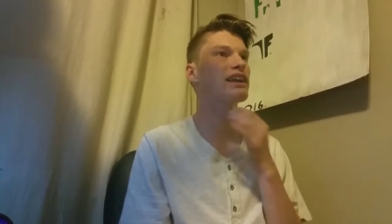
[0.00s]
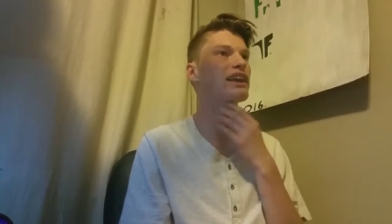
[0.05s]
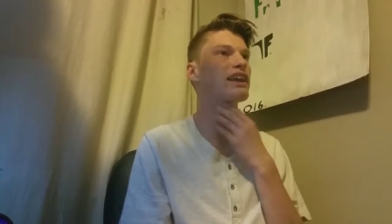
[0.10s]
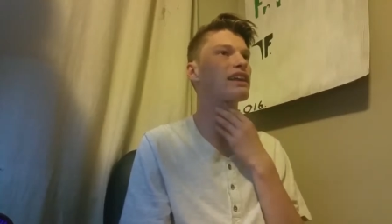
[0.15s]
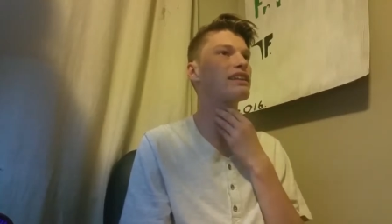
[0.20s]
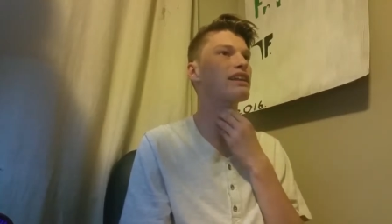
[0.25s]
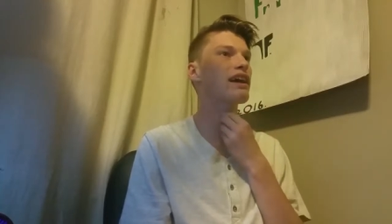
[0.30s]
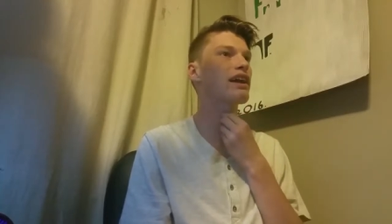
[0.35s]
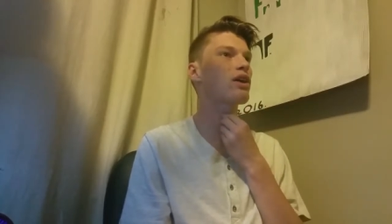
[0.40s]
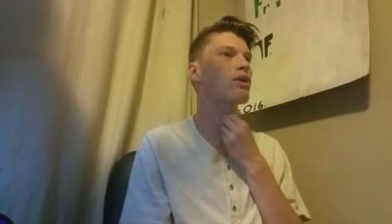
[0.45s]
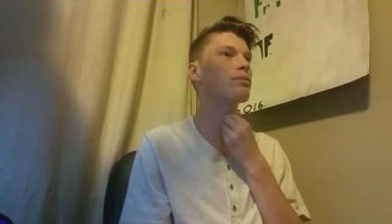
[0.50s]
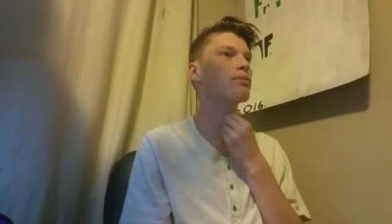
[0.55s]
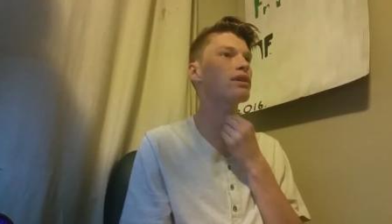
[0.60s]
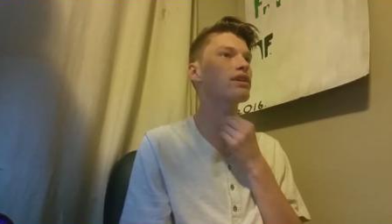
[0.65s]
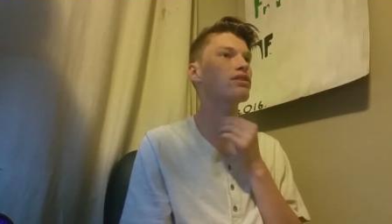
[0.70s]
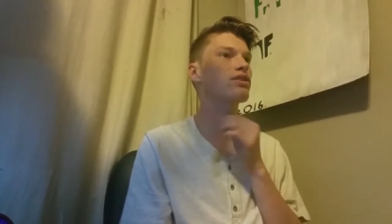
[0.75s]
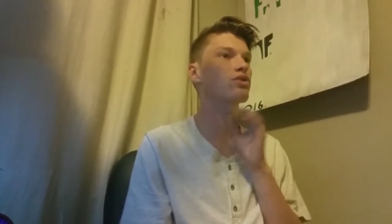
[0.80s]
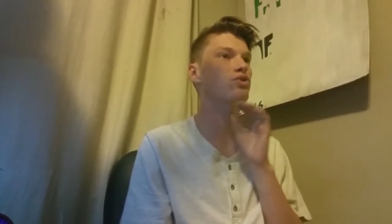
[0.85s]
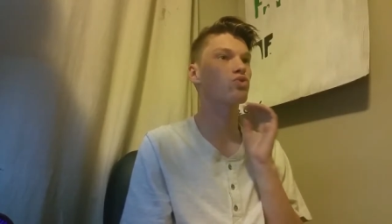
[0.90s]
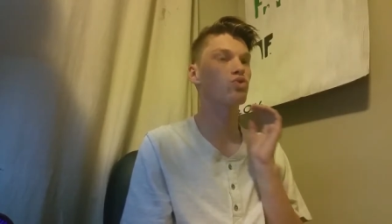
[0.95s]
to get that out
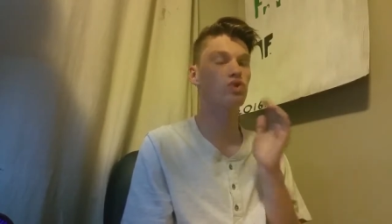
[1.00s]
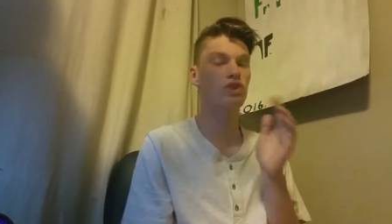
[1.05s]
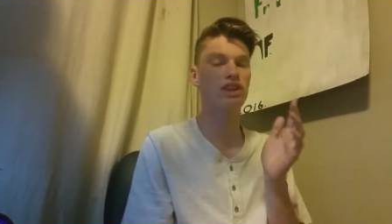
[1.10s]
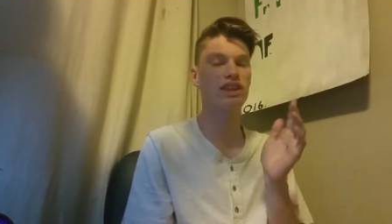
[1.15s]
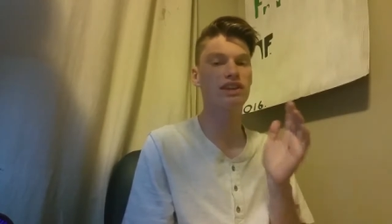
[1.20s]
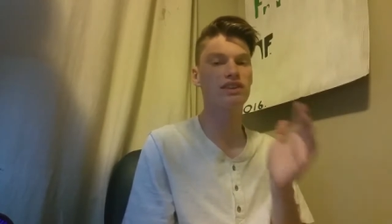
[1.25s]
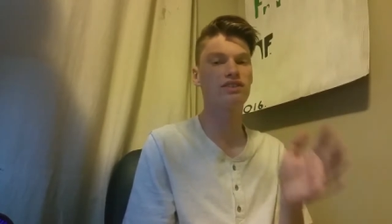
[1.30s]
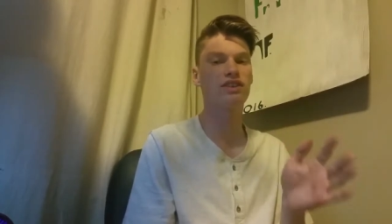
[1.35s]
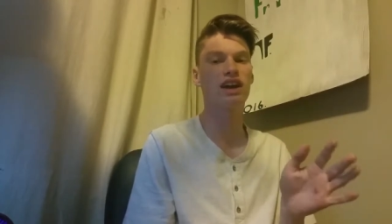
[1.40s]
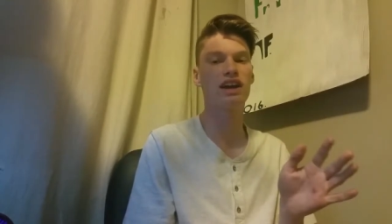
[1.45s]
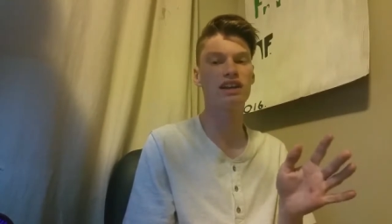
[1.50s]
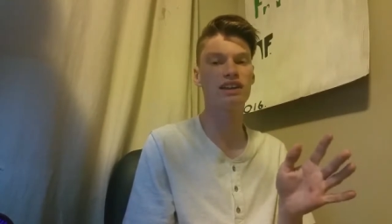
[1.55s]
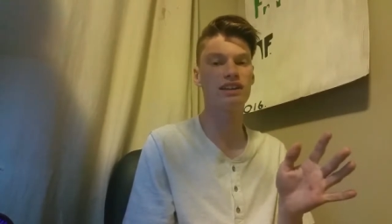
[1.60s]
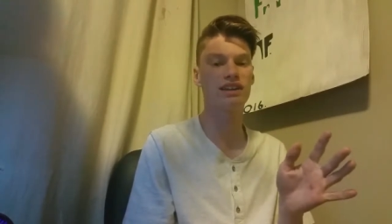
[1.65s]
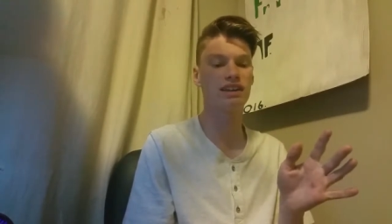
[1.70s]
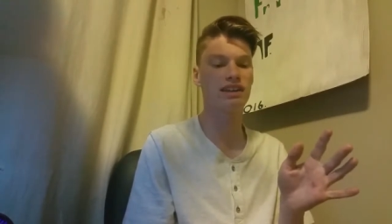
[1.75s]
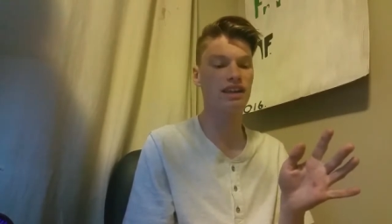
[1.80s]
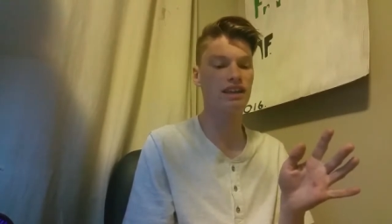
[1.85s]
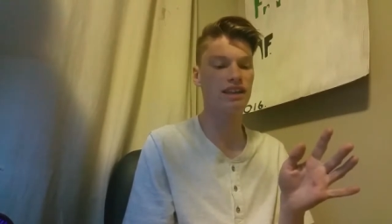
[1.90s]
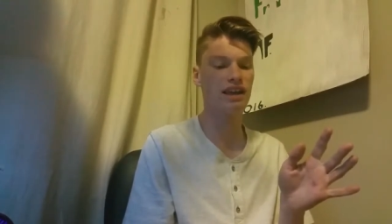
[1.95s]
because I was really excited to
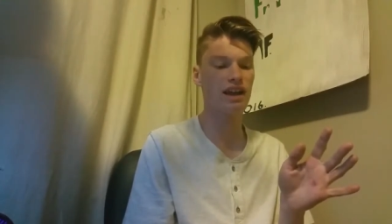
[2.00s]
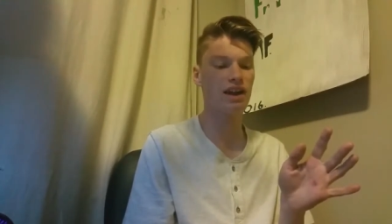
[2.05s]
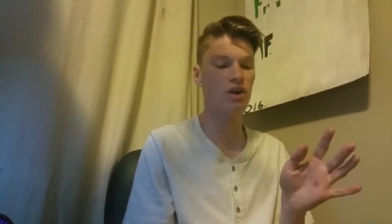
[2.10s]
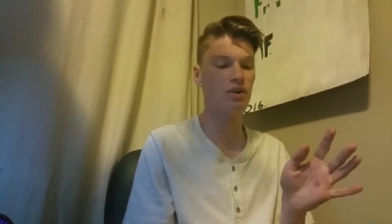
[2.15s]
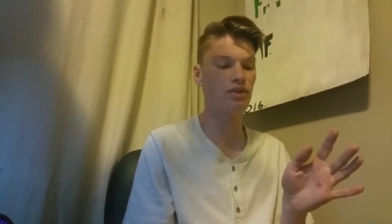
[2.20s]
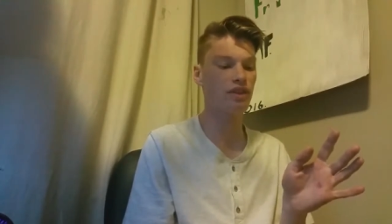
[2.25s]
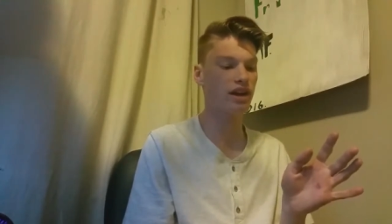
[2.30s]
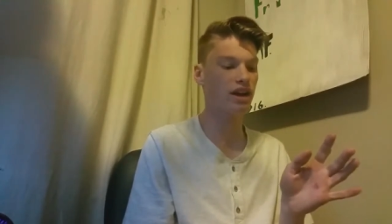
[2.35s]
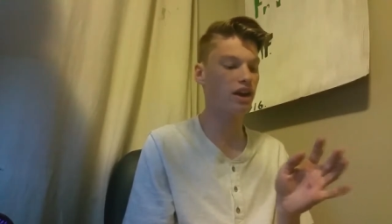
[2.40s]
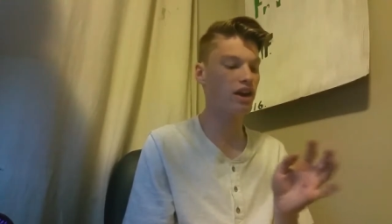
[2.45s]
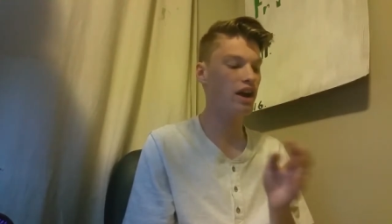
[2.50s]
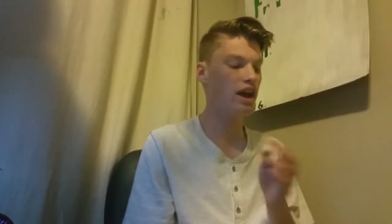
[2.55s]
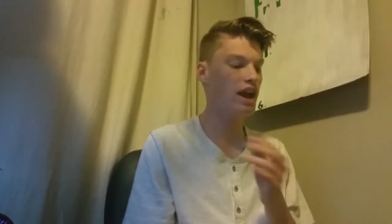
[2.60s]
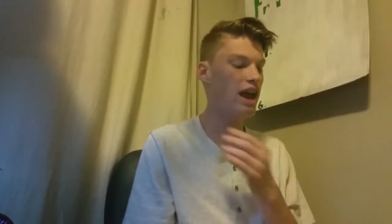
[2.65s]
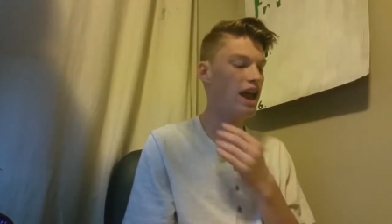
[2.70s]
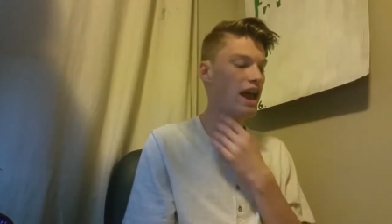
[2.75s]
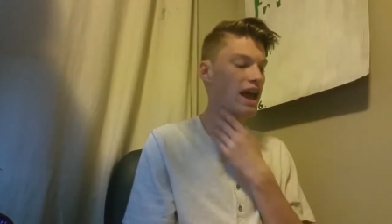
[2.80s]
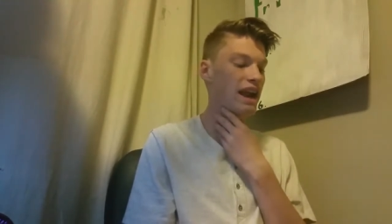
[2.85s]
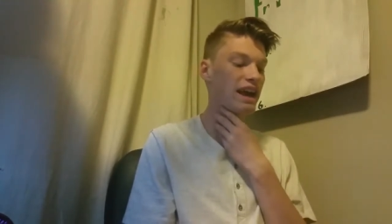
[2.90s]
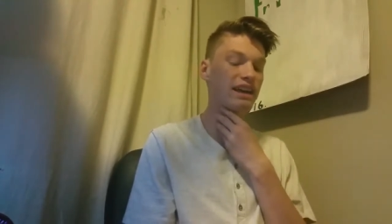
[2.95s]
get that out there.
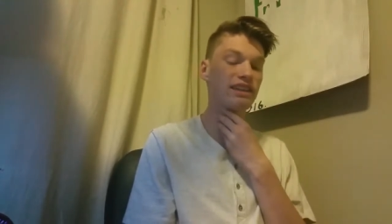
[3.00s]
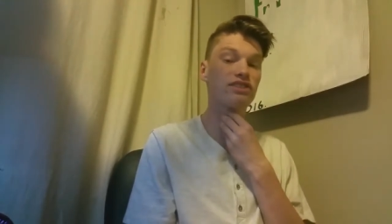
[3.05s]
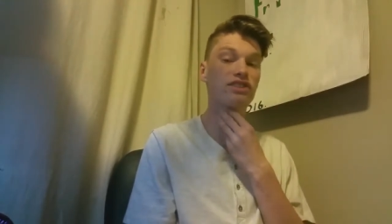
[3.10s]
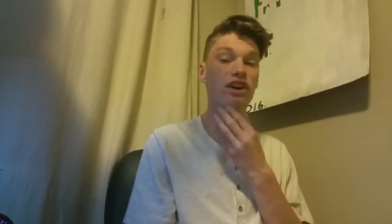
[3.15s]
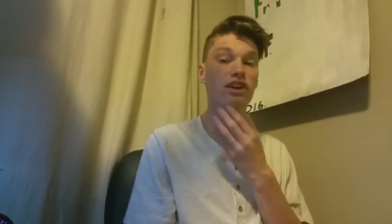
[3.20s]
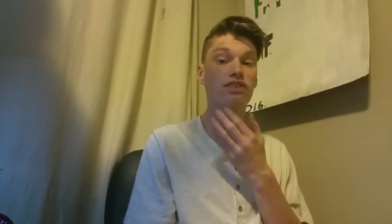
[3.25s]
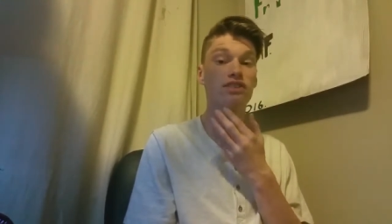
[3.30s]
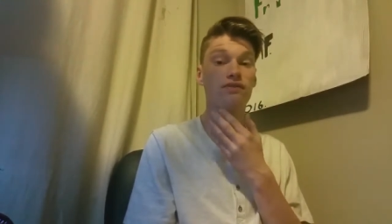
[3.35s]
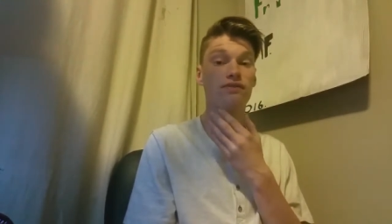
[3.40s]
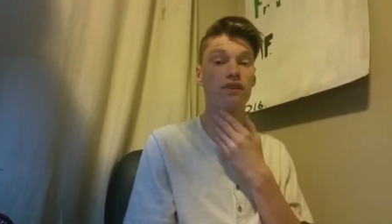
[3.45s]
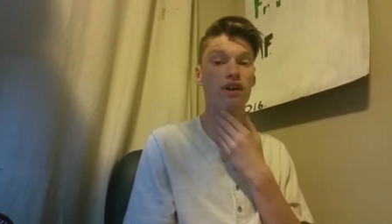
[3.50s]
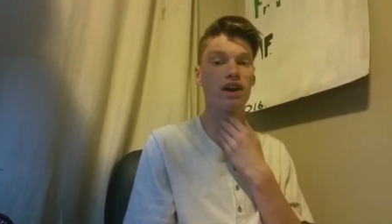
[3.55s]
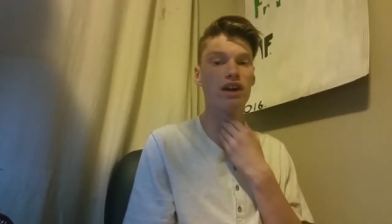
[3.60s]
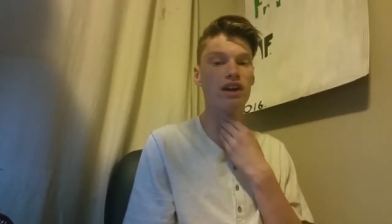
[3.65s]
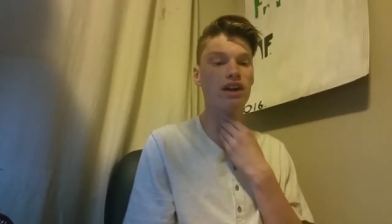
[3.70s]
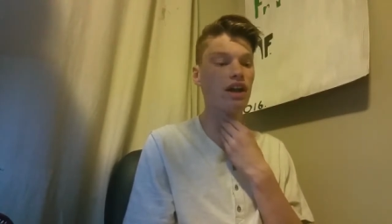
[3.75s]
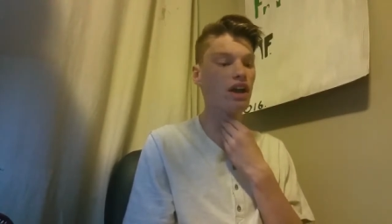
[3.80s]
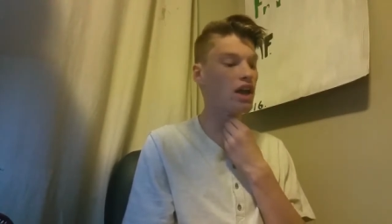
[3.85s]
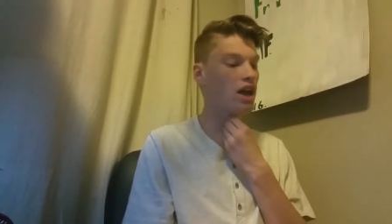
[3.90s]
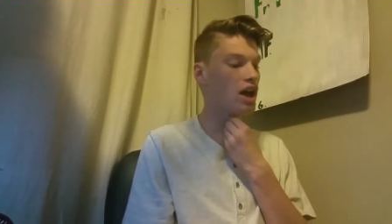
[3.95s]
And I had tons of fun.